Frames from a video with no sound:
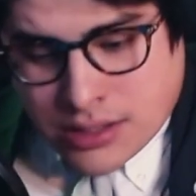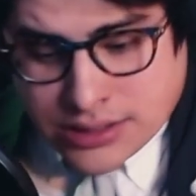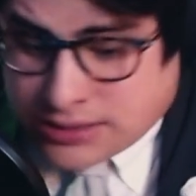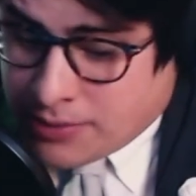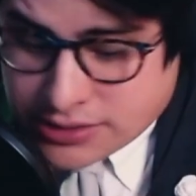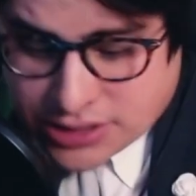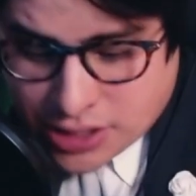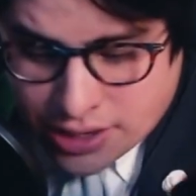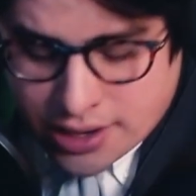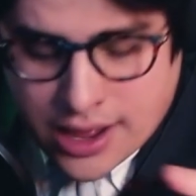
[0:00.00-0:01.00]
Smells
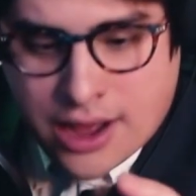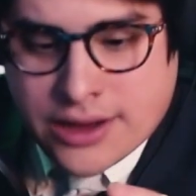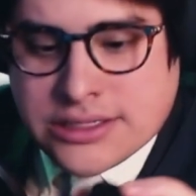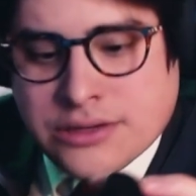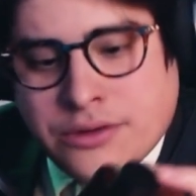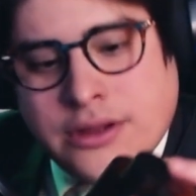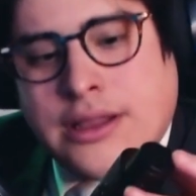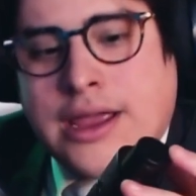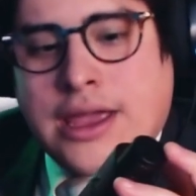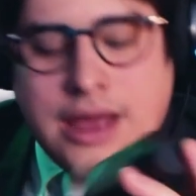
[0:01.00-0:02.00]
good. Honestly, really
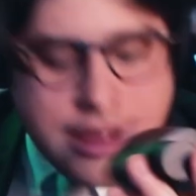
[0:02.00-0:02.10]
like it.